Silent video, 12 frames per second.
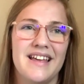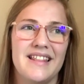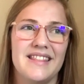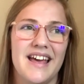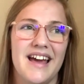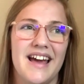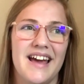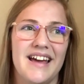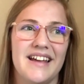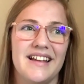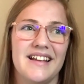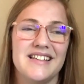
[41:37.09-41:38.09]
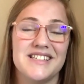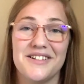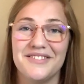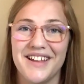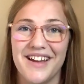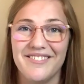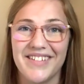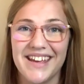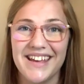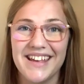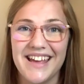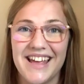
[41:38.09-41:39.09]
that is so
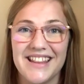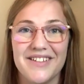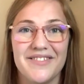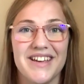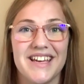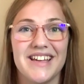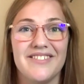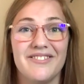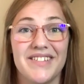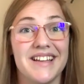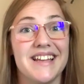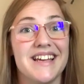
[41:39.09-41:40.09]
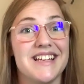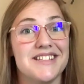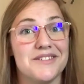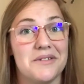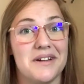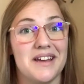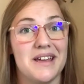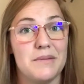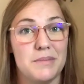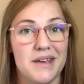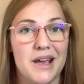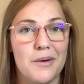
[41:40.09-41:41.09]
loving and that we can really enjoy
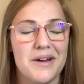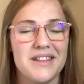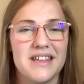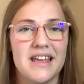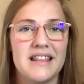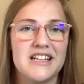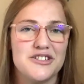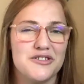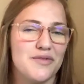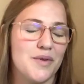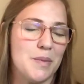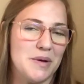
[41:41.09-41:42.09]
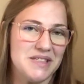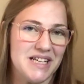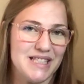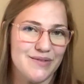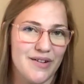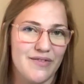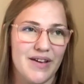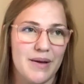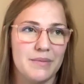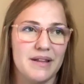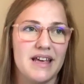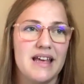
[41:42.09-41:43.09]
being with. And that's true for both sides of our
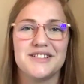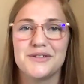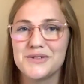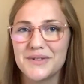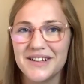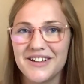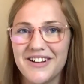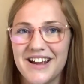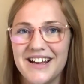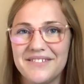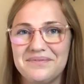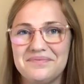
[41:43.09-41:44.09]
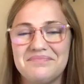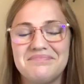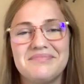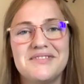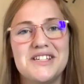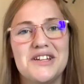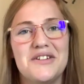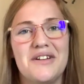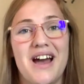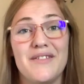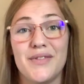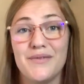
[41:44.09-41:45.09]
family. So it was really great to
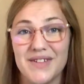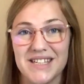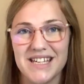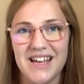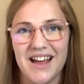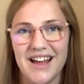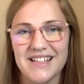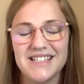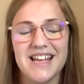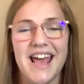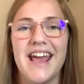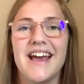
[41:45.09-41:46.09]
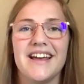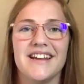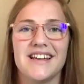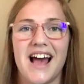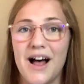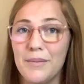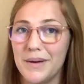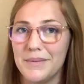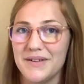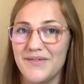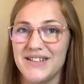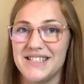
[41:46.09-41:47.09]
have them visit us, and I'll be able
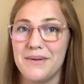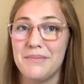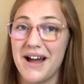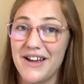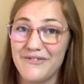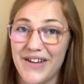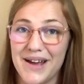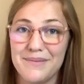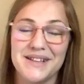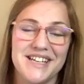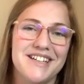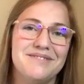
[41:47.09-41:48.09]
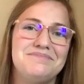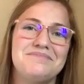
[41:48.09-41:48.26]
to visit my family